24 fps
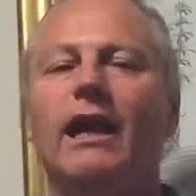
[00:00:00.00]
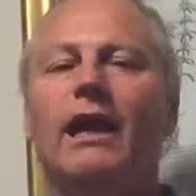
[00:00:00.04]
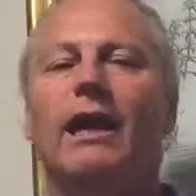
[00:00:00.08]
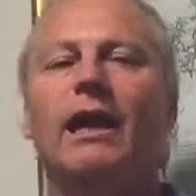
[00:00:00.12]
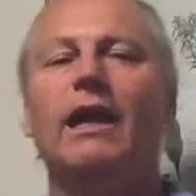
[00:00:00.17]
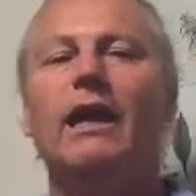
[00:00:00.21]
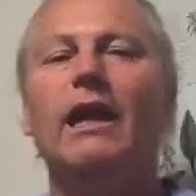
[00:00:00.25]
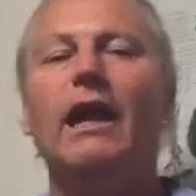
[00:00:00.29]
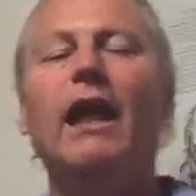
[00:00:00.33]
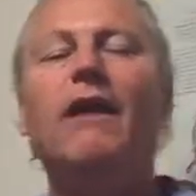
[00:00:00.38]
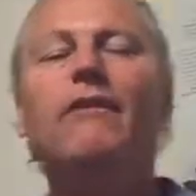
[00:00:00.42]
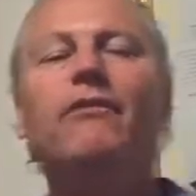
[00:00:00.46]

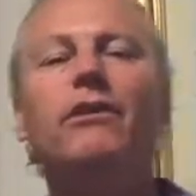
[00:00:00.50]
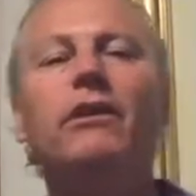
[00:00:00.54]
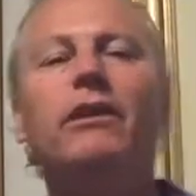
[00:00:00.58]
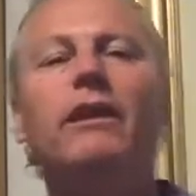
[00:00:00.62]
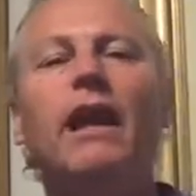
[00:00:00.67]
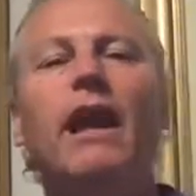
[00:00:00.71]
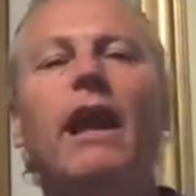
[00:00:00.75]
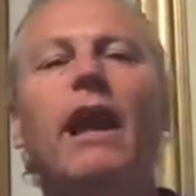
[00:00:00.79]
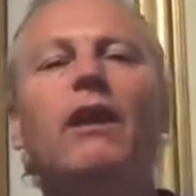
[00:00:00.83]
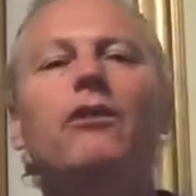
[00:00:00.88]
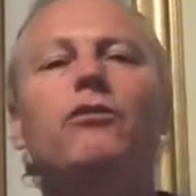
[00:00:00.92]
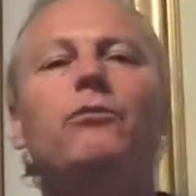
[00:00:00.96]
Lavender
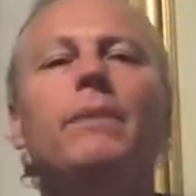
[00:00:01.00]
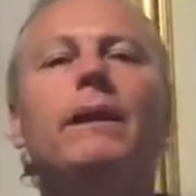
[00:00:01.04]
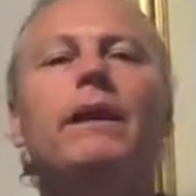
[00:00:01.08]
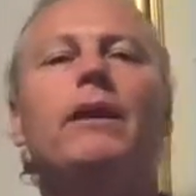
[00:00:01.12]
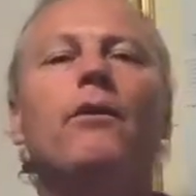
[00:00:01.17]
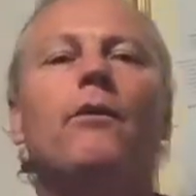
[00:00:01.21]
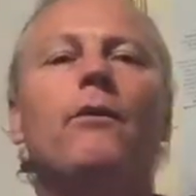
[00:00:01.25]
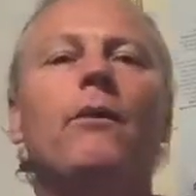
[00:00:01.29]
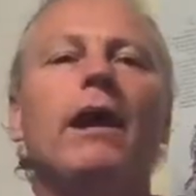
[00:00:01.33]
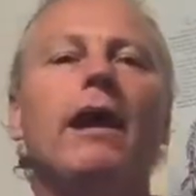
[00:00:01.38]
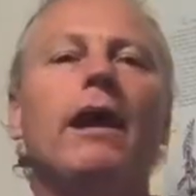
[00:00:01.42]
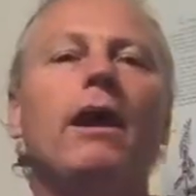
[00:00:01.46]
has been
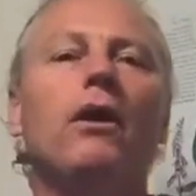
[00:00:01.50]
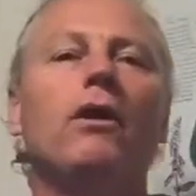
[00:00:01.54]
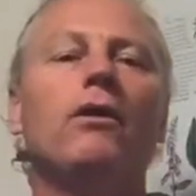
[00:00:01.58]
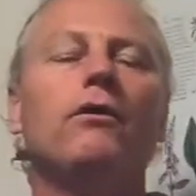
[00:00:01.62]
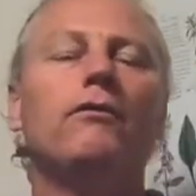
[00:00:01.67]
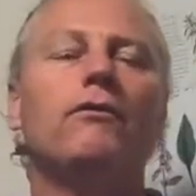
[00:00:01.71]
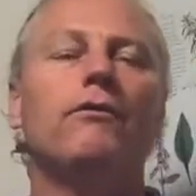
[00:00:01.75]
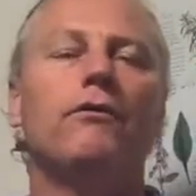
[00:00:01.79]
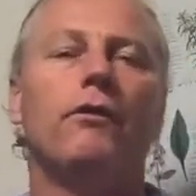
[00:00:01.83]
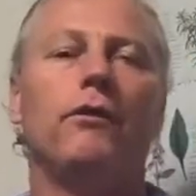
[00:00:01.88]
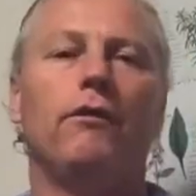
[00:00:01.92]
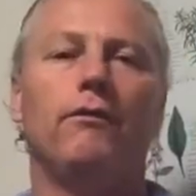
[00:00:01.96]
around
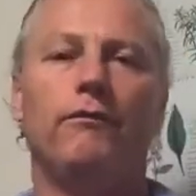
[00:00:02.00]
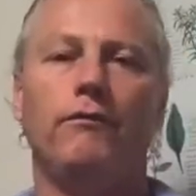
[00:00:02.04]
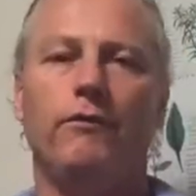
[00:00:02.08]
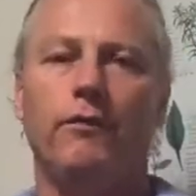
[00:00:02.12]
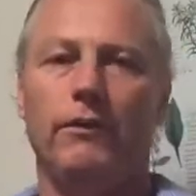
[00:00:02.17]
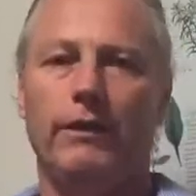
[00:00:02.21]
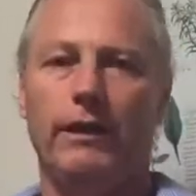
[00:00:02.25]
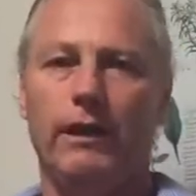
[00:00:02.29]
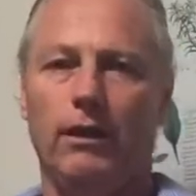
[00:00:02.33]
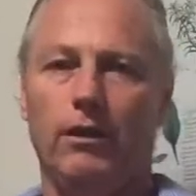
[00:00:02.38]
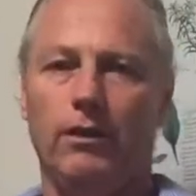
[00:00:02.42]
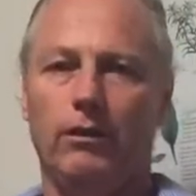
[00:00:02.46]
for a
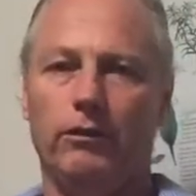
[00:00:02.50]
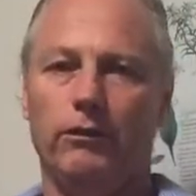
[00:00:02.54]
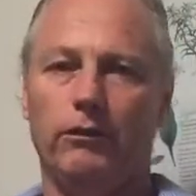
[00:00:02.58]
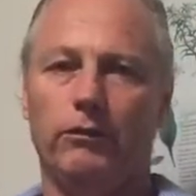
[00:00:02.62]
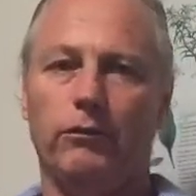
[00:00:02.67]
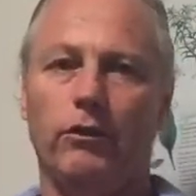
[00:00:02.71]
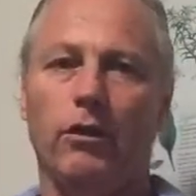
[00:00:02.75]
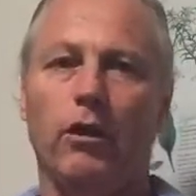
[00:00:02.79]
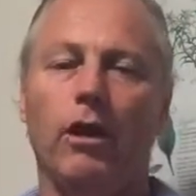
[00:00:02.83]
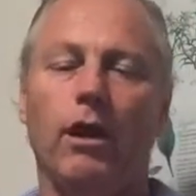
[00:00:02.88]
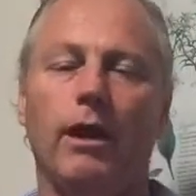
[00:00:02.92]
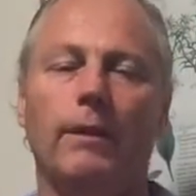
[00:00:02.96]
very long
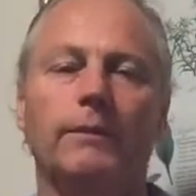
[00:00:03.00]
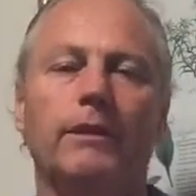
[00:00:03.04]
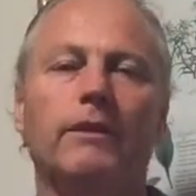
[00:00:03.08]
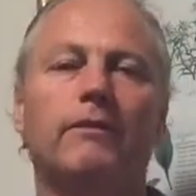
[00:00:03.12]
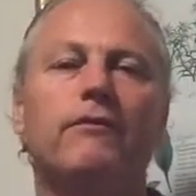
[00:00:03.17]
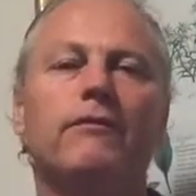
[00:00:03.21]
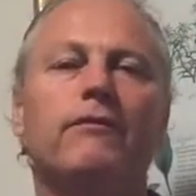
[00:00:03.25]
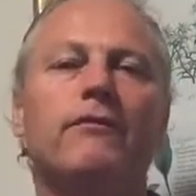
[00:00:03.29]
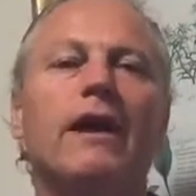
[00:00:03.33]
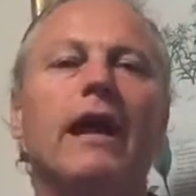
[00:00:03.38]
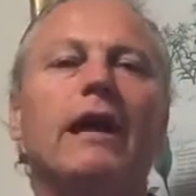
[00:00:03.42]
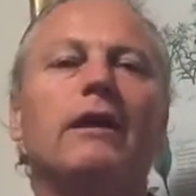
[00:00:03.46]
time. In
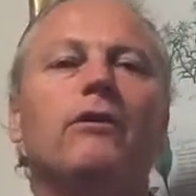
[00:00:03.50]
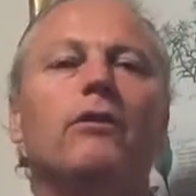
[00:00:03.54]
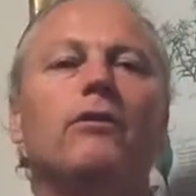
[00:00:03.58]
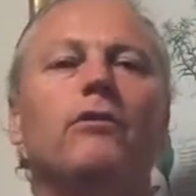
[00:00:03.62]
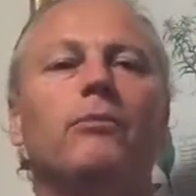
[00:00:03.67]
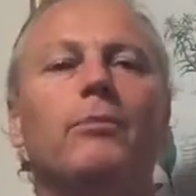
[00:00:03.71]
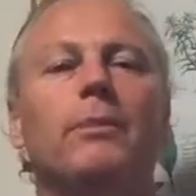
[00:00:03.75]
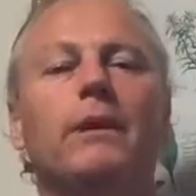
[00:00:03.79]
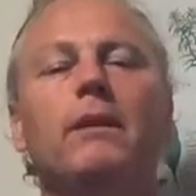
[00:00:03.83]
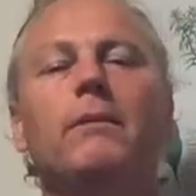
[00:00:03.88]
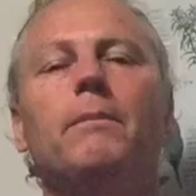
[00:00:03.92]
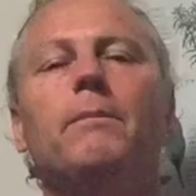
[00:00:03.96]
fact, it's
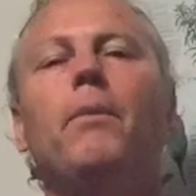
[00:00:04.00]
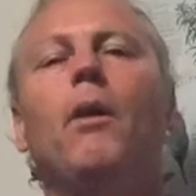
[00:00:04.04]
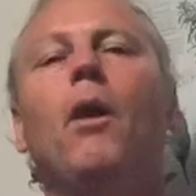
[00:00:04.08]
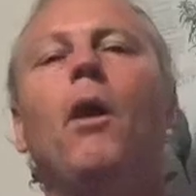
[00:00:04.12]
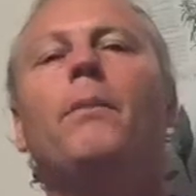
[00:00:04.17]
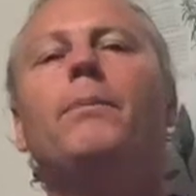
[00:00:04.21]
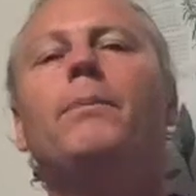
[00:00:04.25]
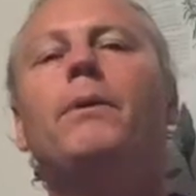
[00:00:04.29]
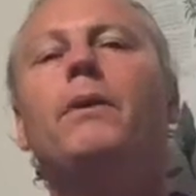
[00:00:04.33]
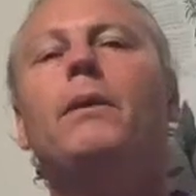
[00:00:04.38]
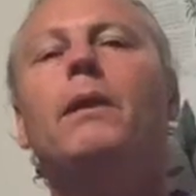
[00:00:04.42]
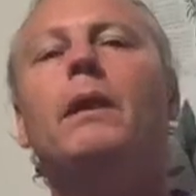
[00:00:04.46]
been
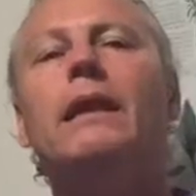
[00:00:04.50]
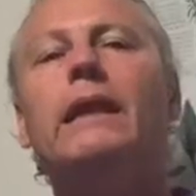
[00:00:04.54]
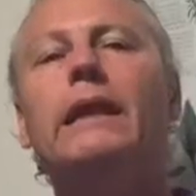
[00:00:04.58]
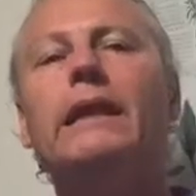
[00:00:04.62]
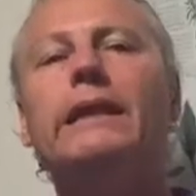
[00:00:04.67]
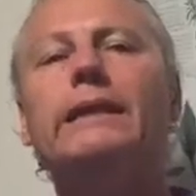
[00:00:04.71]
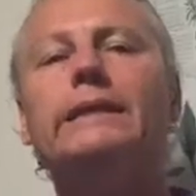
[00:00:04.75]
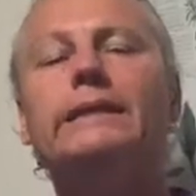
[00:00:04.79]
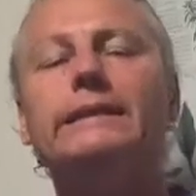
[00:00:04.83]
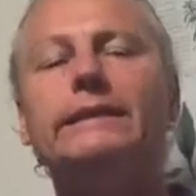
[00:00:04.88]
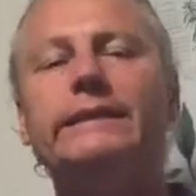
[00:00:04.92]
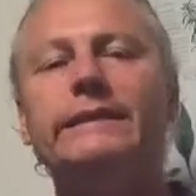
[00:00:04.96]

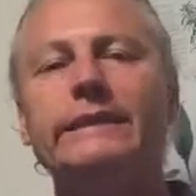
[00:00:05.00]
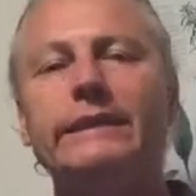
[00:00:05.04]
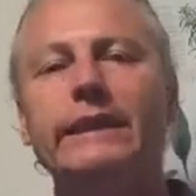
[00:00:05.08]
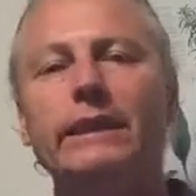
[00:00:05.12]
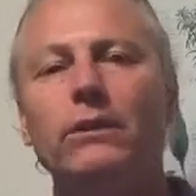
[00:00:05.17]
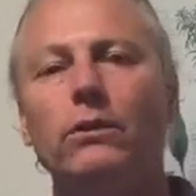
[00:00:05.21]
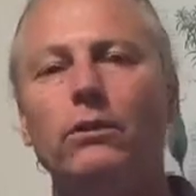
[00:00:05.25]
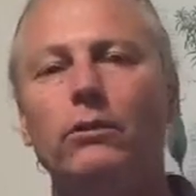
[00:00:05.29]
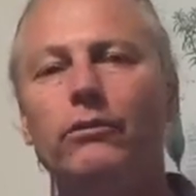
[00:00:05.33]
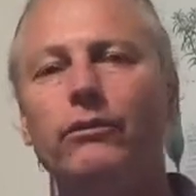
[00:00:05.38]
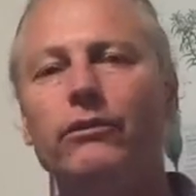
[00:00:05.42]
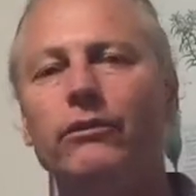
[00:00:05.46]
popularly
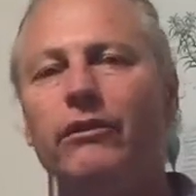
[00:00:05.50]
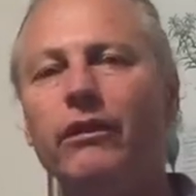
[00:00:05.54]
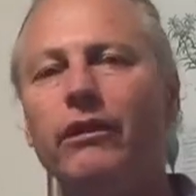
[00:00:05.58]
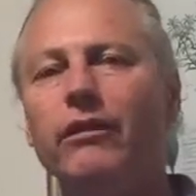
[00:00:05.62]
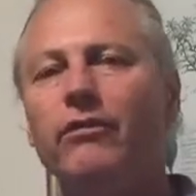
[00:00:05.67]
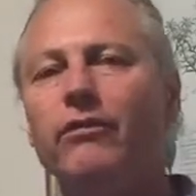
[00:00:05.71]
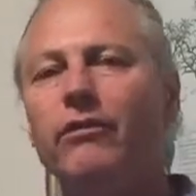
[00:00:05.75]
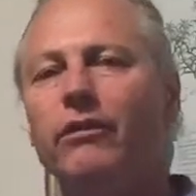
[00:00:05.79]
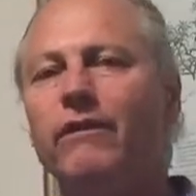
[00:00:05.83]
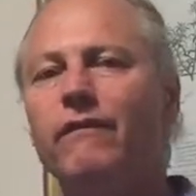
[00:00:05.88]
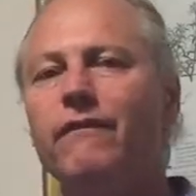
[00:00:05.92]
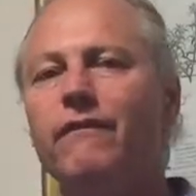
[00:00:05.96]
distilled
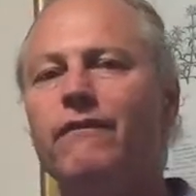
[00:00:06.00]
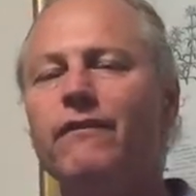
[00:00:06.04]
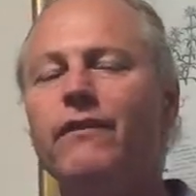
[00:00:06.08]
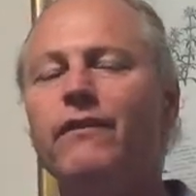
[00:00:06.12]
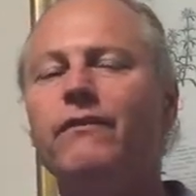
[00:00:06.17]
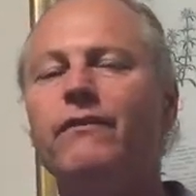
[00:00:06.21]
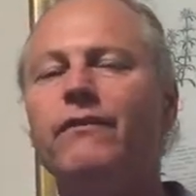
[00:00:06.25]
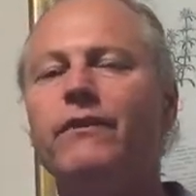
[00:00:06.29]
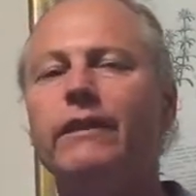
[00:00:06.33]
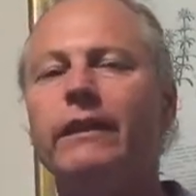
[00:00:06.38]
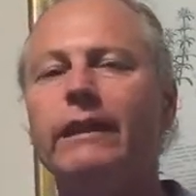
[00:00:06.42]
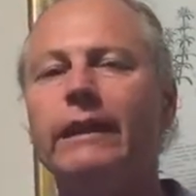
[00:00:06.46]
since the
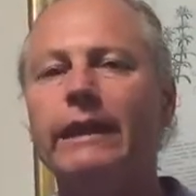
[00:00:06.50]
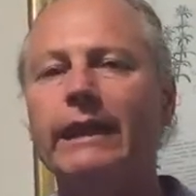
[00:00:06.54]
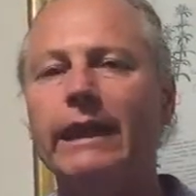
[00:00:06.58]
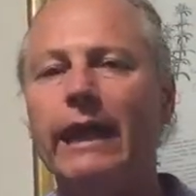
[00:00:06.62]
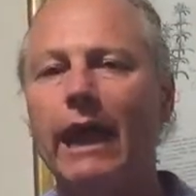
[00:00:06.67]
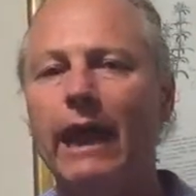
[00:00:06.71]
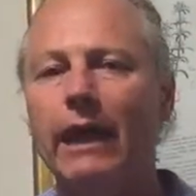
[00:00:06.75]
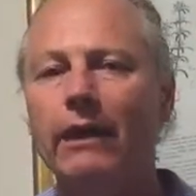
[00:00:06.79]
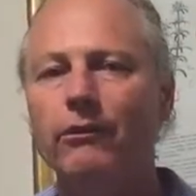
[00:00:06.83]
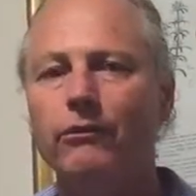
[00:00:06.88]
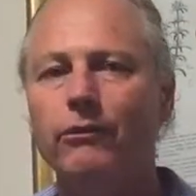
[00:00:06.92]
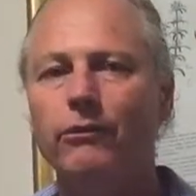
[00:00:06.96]

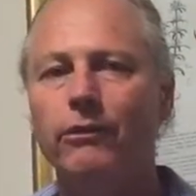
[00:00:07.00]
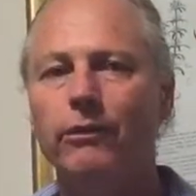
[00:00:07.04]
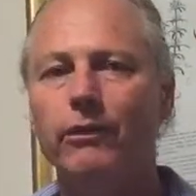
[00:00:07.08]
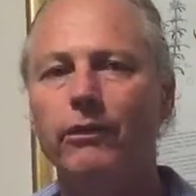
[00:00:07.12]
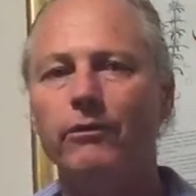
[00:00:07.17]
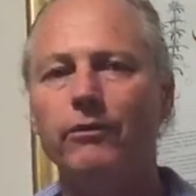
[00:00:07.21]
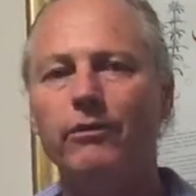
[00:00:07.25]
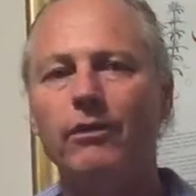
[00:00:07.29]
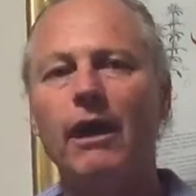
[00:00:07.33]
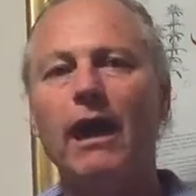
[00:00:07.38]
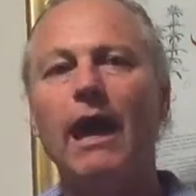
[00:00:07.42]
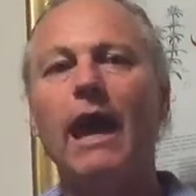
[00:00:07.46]

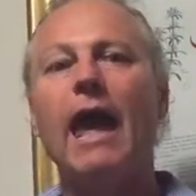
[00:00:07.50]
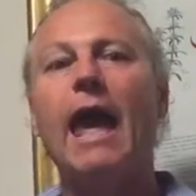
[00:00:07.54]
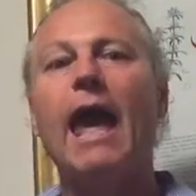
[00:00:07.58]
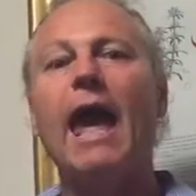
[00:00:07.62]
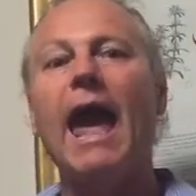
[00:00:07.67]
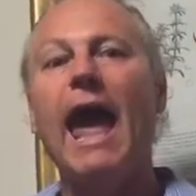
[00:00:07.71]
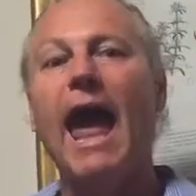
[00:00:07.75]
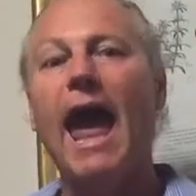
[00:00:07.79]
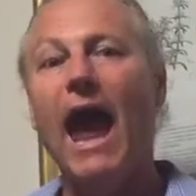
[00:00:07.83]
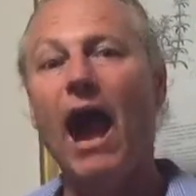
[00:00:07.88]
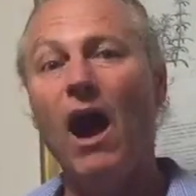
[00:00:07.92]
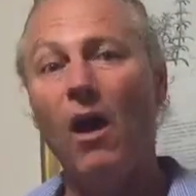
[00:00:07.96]
1500s.
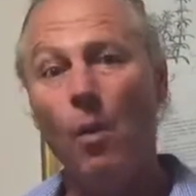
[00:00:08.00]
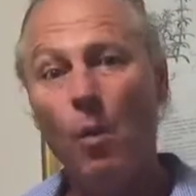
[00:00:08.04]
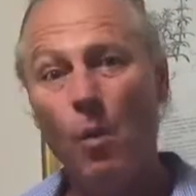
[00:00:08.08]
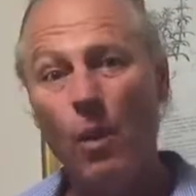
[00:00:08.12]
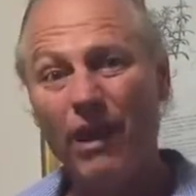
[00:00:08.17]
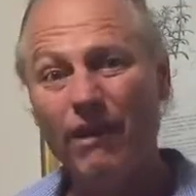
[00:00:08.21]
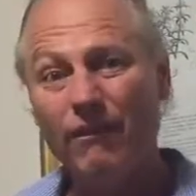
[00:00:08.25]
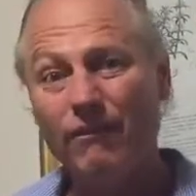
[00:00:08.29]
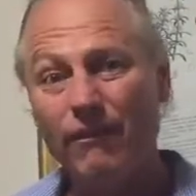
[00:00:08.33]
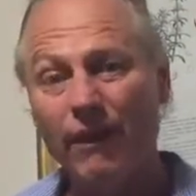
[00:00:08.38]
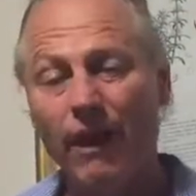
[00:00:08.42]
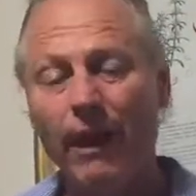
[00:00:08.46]

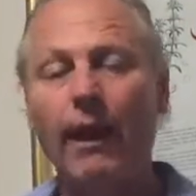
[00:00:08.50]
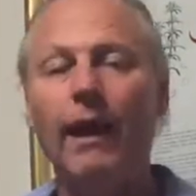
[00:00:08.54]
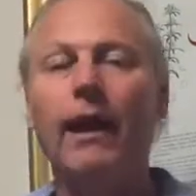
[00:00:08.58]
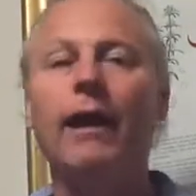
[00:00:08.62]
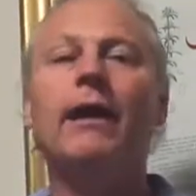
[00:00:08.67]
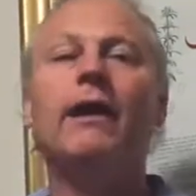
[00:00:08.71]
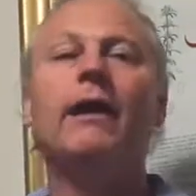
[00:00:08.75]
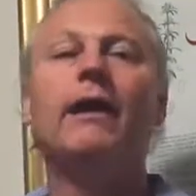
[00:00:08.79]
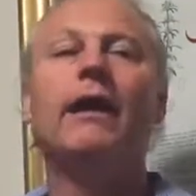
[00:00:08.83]
However,